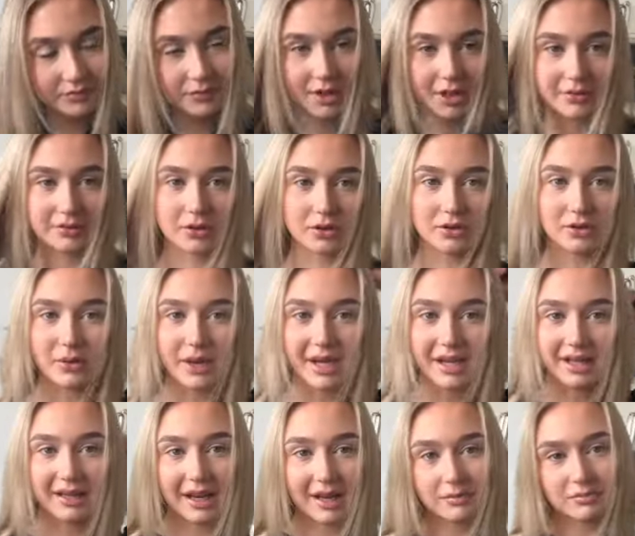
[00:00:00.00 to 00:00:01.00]
I've gone quite
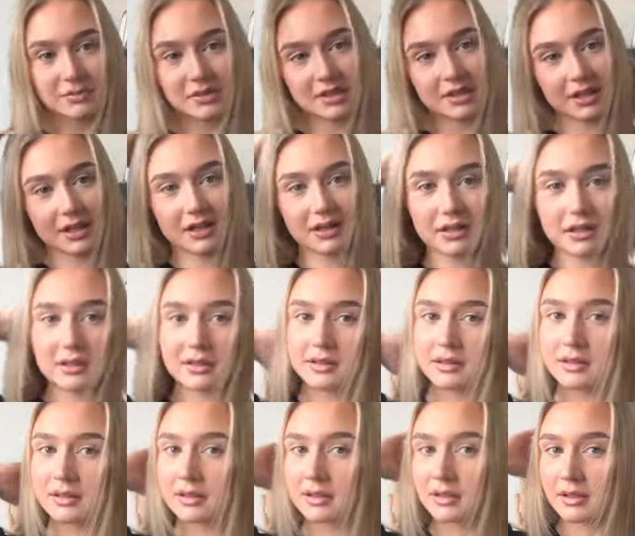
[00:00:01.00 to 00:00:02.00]
glam today.
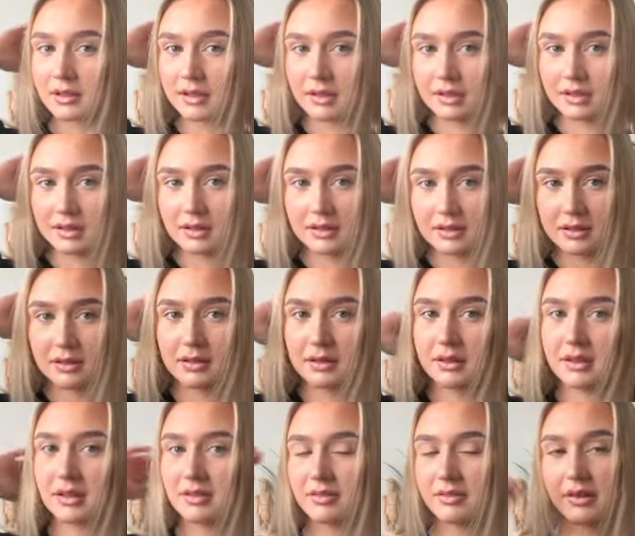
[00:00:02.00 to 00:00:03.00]

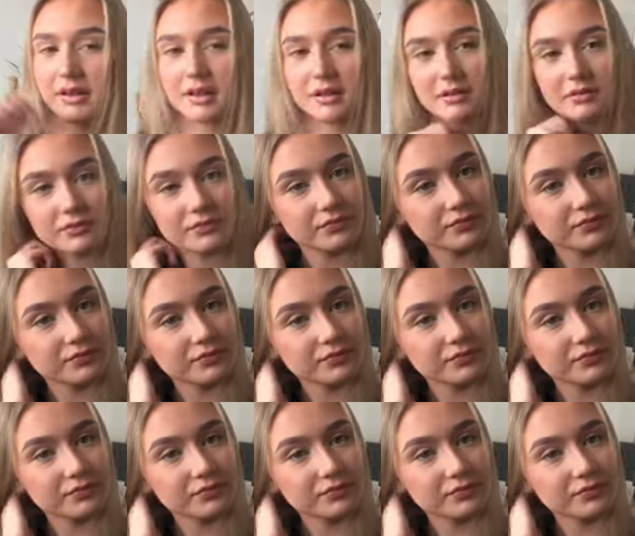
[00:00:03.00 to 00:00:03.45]
Love that.